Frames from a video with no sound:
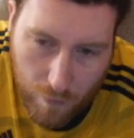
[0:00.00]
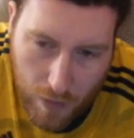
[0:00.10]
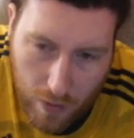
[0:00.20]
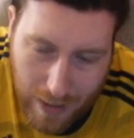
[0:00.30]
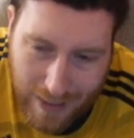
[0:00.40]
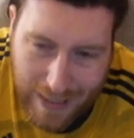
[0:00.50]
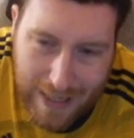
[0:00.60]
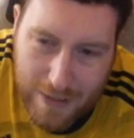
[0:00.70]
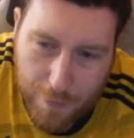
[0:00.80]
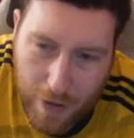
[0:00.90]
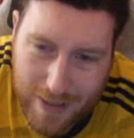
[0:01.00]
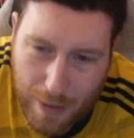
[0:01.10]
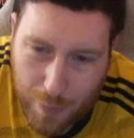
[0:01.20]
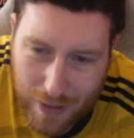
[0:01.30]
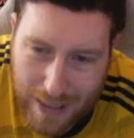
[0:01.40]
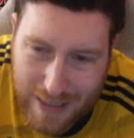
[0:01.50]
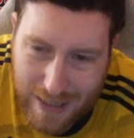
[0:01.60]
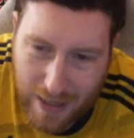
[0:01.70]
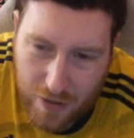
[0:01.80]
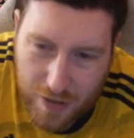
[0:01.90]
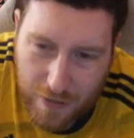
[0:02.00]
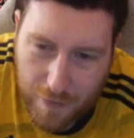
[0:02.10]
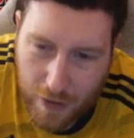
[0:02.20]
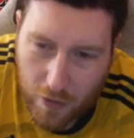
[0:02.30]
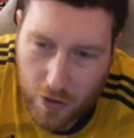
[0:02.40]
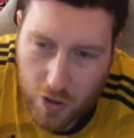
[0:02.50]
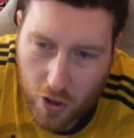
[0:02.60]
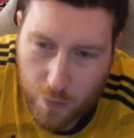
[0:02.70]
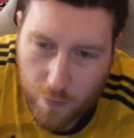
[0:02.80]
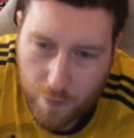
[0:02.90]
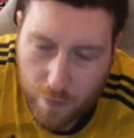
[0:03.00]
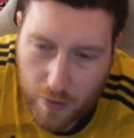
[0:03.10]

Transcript: Like, for example, easily I could see Villa or Tottenham